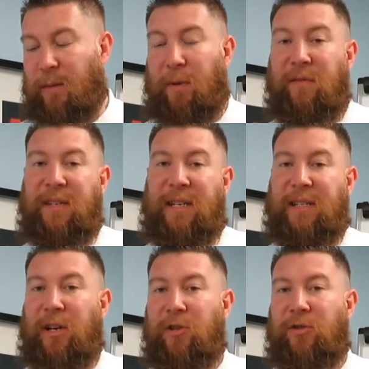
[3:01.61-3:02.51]
above
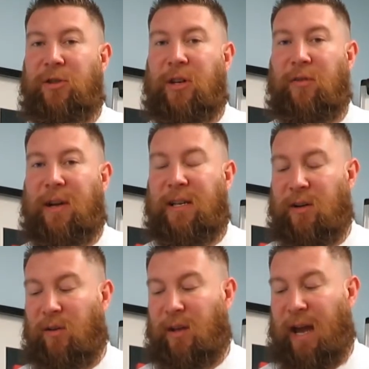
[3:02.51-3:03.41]
600 degrees
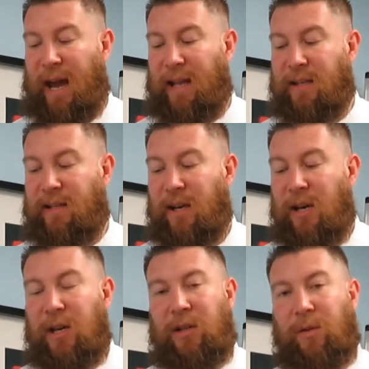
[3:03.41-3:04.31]
on the ends
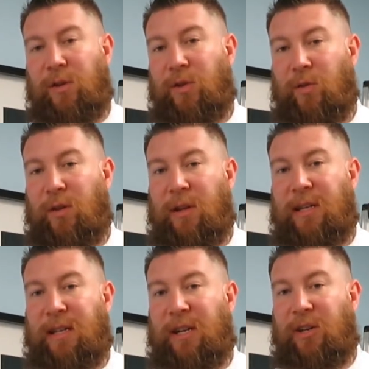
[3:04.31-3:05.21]
to ensure that
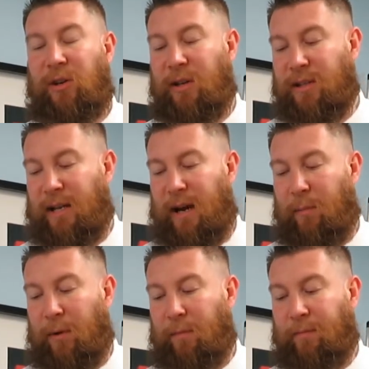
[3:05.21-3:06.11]
this issue doesn't
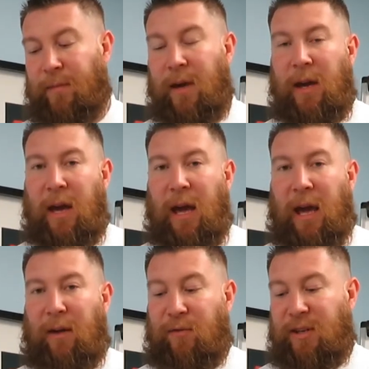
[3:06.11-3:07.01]
happen.
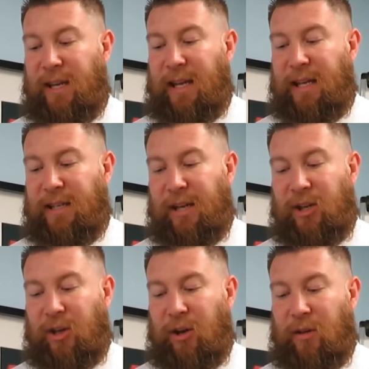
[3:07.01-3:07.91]
If you see this
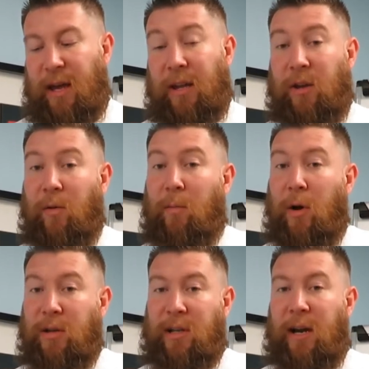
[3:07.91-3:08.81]
issue, then you're
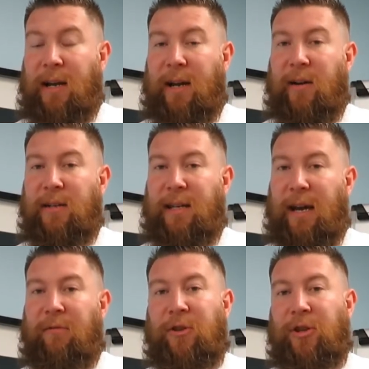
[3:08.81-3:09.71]
most likely going to
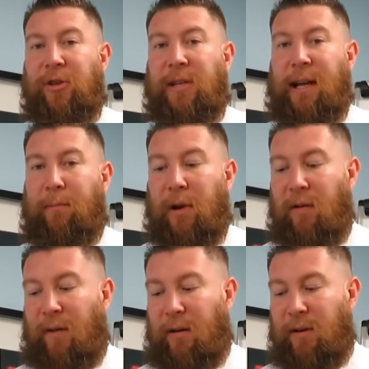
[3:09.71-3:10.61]
get reduced lamp
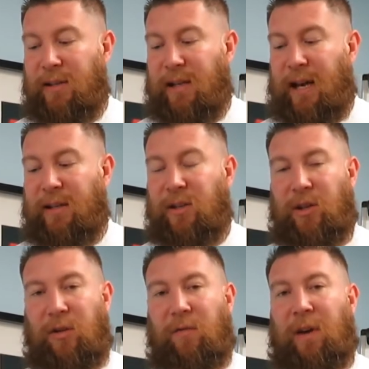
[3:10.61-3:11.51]
life hours and
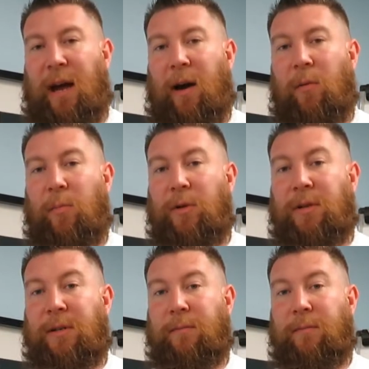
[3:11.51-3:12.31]
UV output.